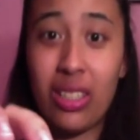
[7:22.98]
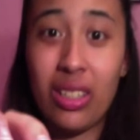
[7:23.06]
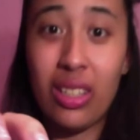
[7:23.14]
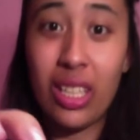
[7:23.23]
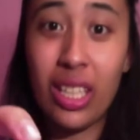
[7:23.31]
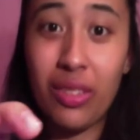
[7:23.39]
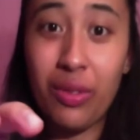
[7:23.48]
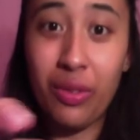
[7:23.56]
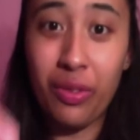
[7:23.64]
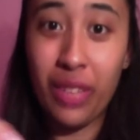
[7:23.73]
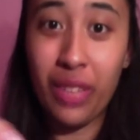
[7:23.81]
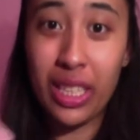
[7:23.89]
like
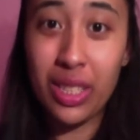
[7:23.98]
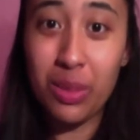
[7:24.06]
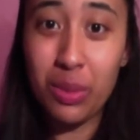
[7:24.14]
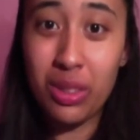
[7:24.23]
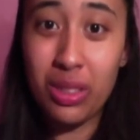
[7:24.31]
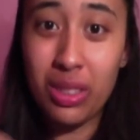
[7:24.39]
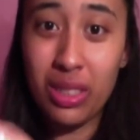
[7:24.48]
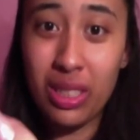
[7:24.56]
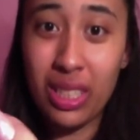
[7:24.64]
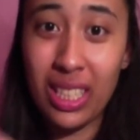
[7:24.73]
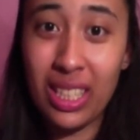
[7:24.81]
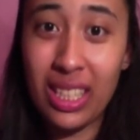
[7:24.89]
flexible,
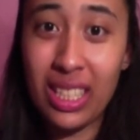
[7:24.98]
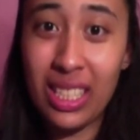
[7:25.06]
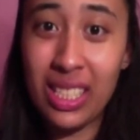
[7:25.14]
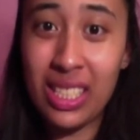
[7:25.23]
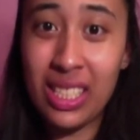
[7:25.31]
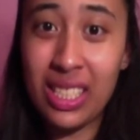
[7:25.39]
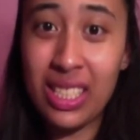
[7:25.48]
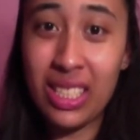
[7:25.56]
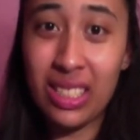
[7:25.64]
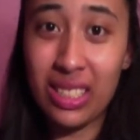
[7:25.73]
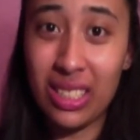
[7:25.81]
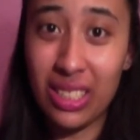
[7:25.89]
like this.
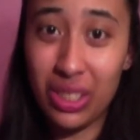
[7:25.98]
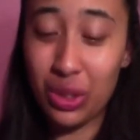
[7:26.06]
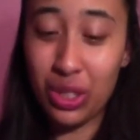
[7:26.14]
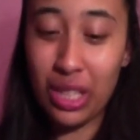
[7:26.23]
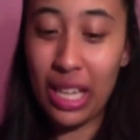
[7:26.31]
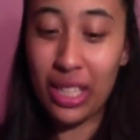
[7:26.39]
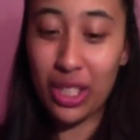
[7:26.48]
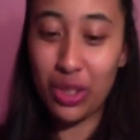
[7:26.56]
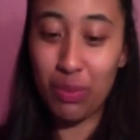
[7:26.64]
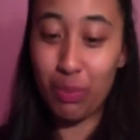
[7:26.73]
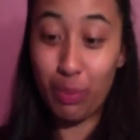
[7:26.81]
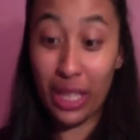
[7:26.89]
You can't just
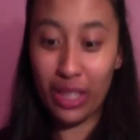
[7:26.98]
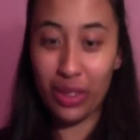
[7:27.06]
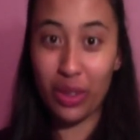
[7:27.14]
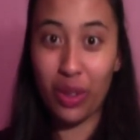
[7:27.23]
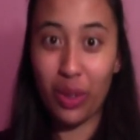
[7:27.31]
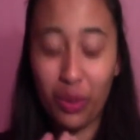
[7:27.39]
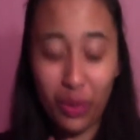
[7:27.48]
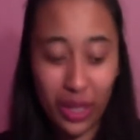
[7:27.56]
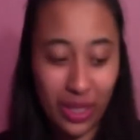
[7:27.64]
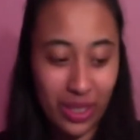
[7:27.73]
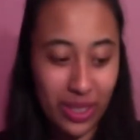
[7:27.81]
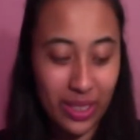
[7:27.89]
bite it off
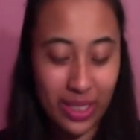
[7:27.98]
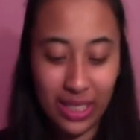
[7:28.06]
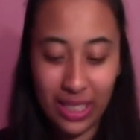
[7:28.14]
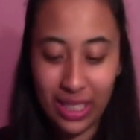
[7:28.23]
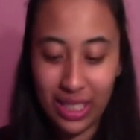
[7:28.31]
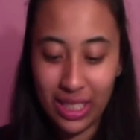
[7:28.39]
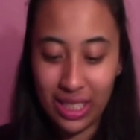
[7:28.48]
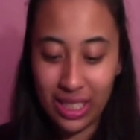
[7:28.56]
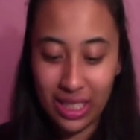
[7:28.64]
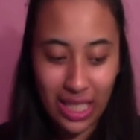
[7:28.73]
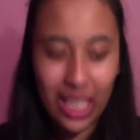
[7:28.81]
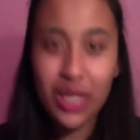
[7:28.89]
and
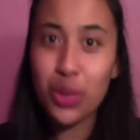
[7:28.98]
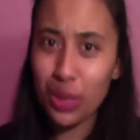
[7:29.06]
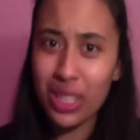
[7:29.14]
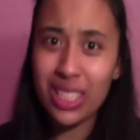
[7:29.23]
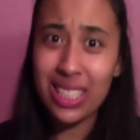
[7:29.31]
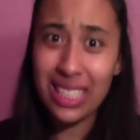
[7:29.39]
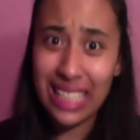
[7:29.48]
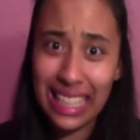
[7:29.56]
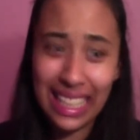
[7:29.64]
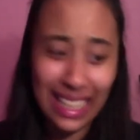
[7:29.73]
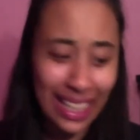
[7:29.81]
it's really sticky.